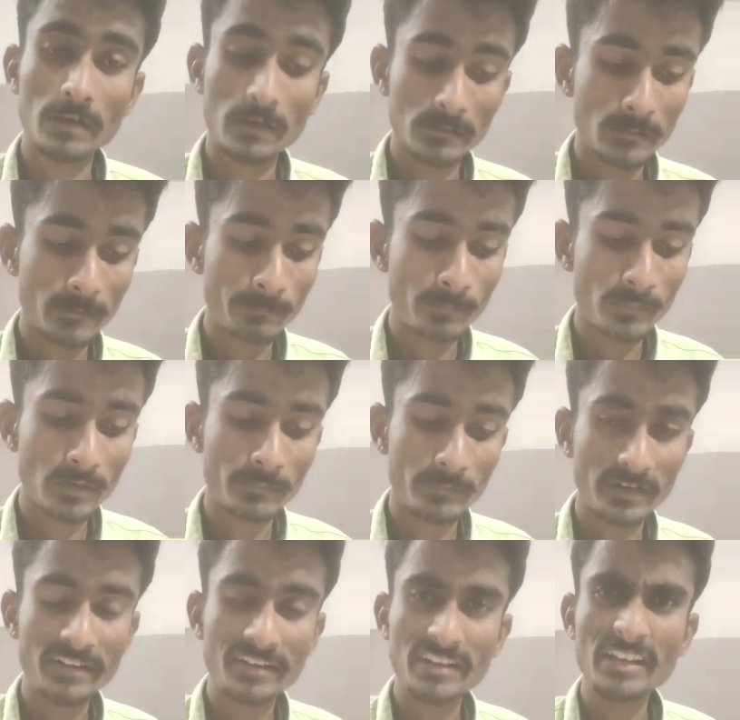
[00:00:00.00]
The
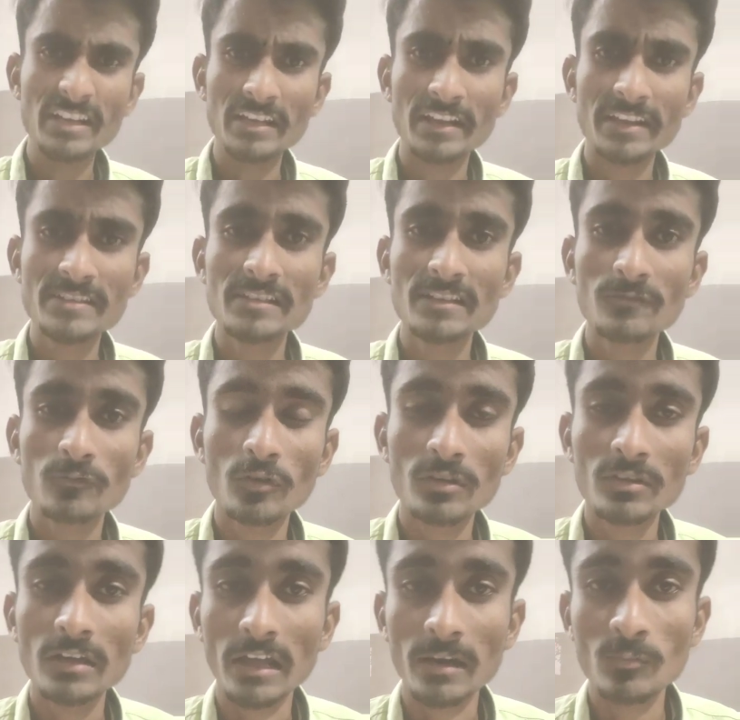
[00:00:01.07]
reason for
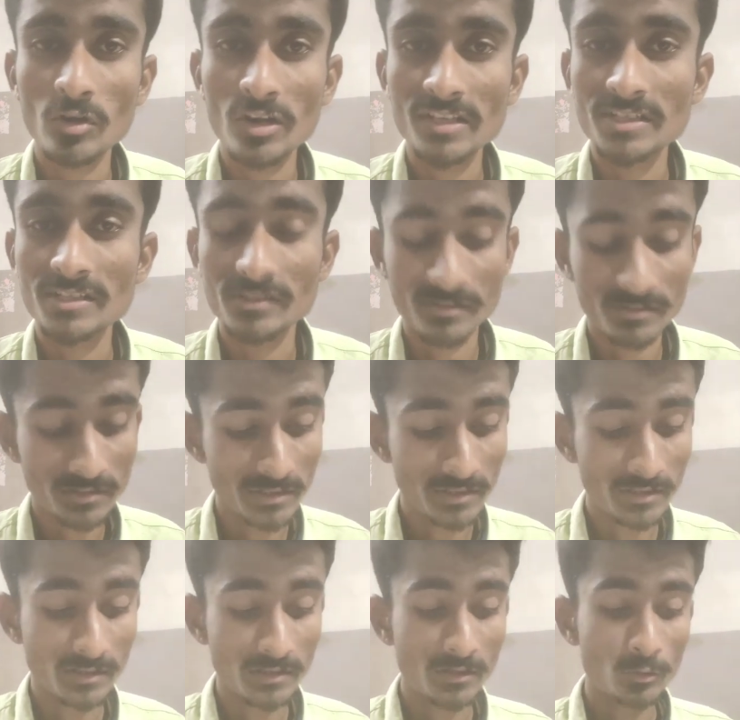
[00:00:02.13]
the harmonization:
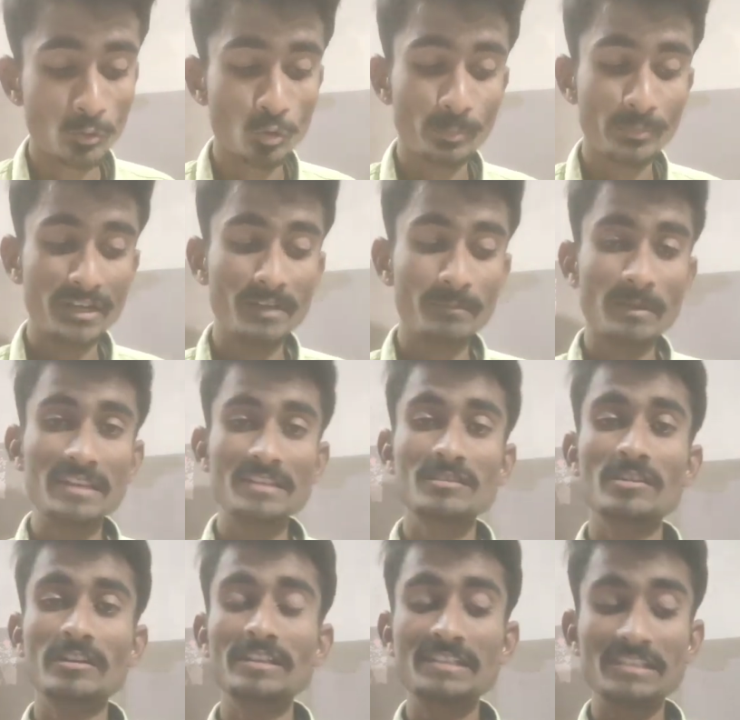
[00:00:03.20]
to minimize
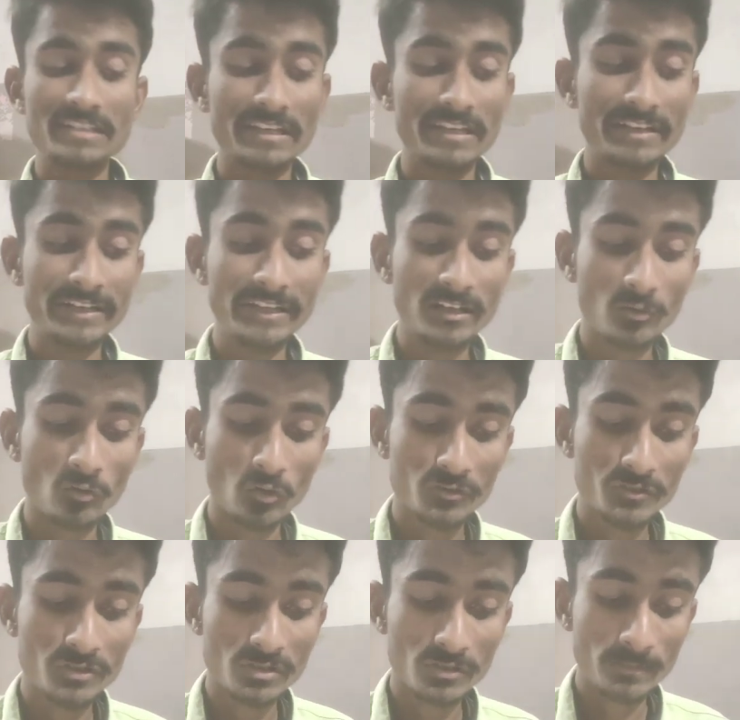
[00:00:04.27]
the escalating
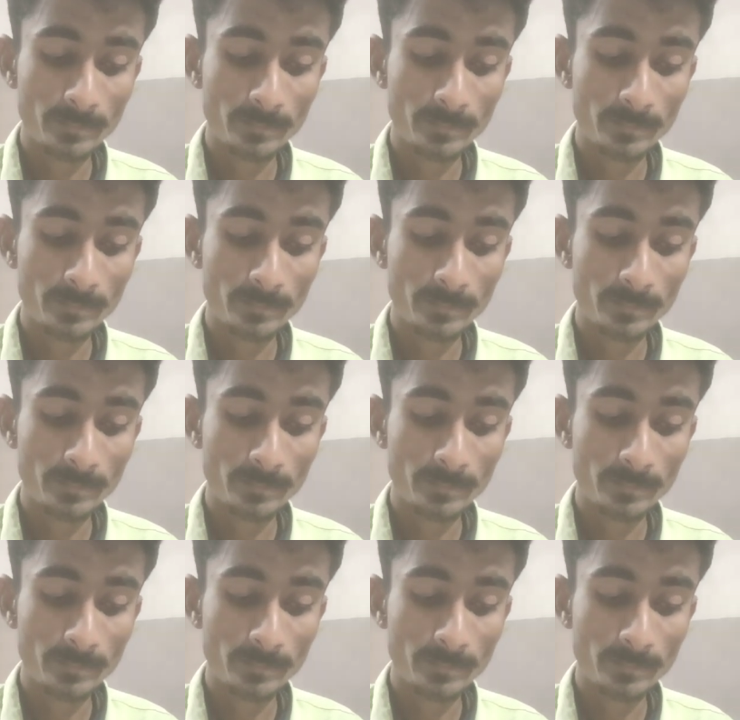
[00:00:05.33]
cost